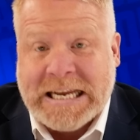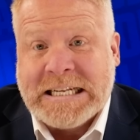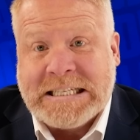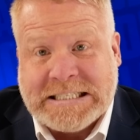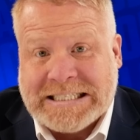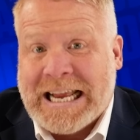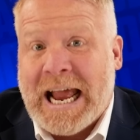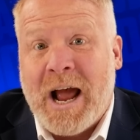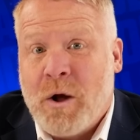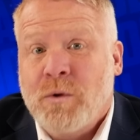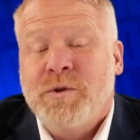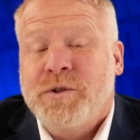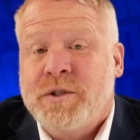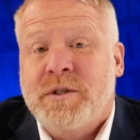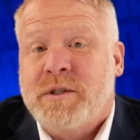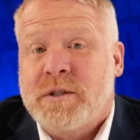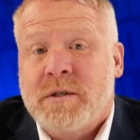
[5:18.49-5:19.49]
It
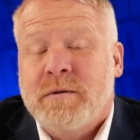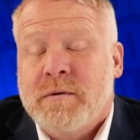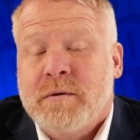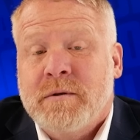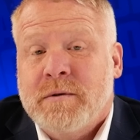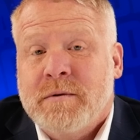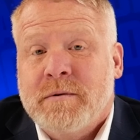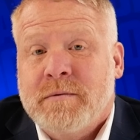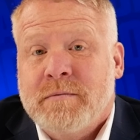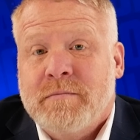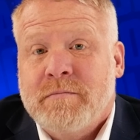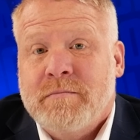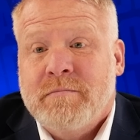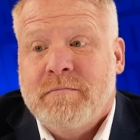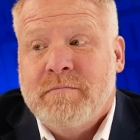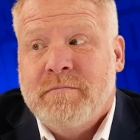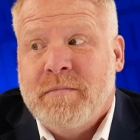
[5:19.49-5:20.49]
sounds
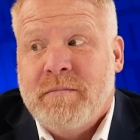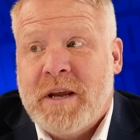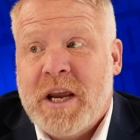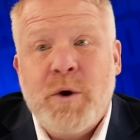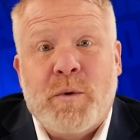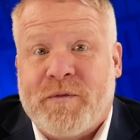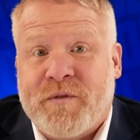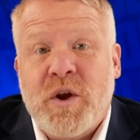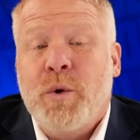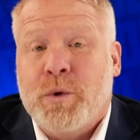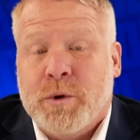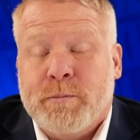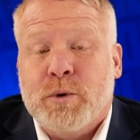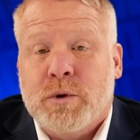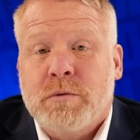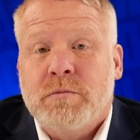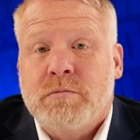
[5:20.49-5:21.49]

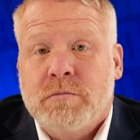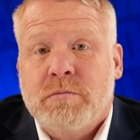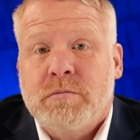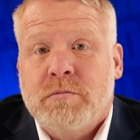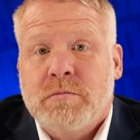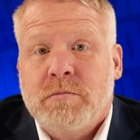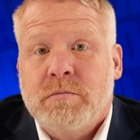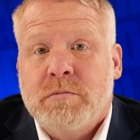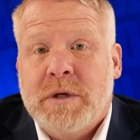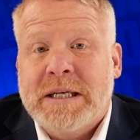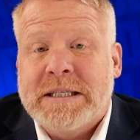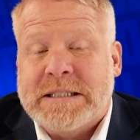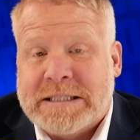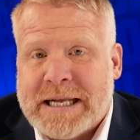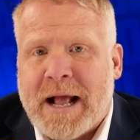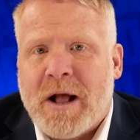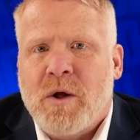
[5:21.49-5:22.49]
irrefutable. It
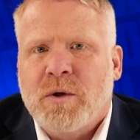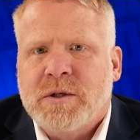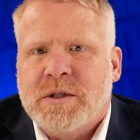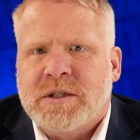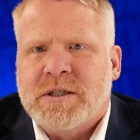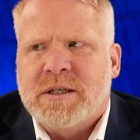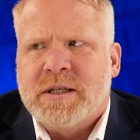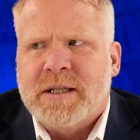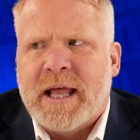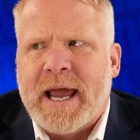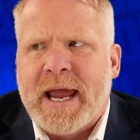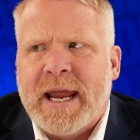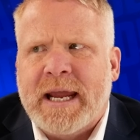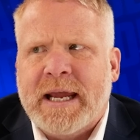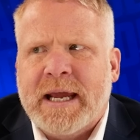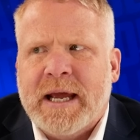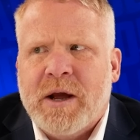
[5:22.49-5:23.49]
sounds
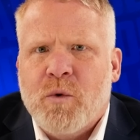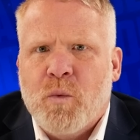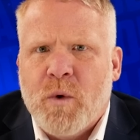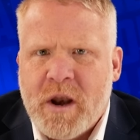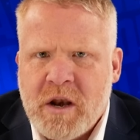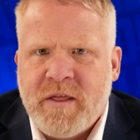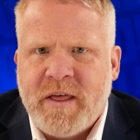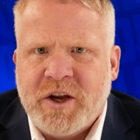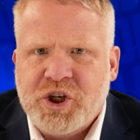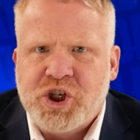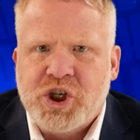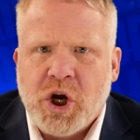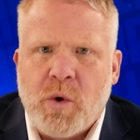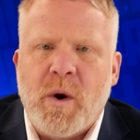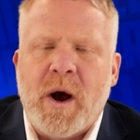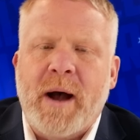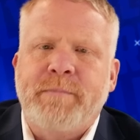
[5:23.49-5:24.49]
like when they
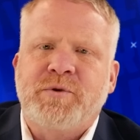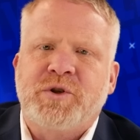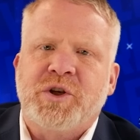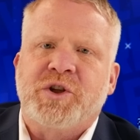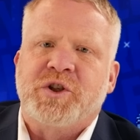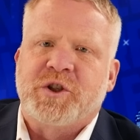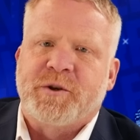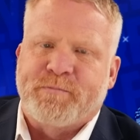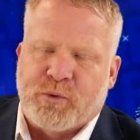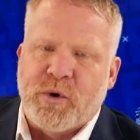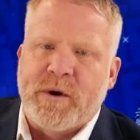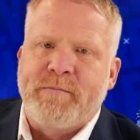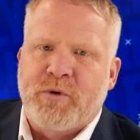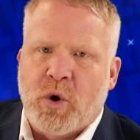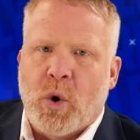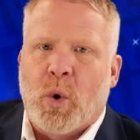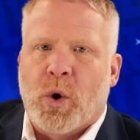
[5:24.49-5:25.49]
show up to the
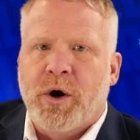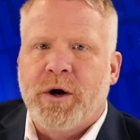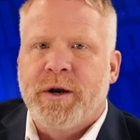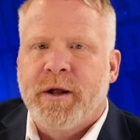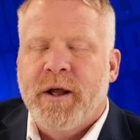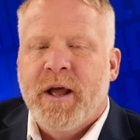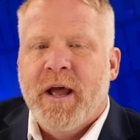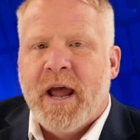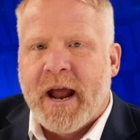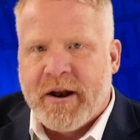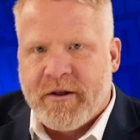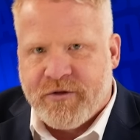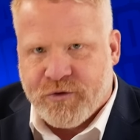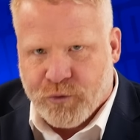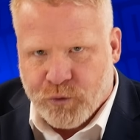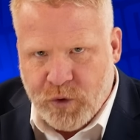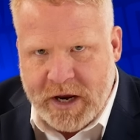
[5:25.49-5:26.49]
Supreme Court at
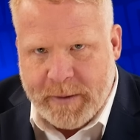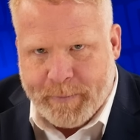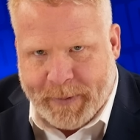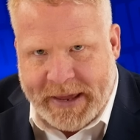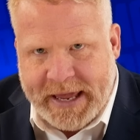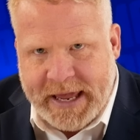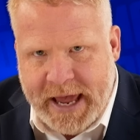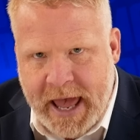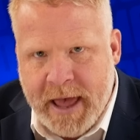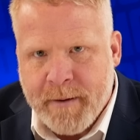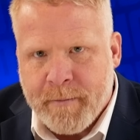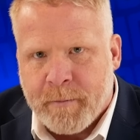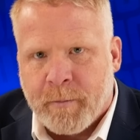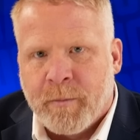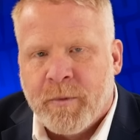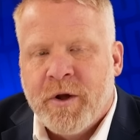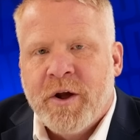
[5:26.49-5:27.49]
3
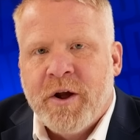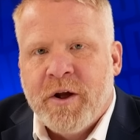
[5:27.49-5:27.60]
p.m.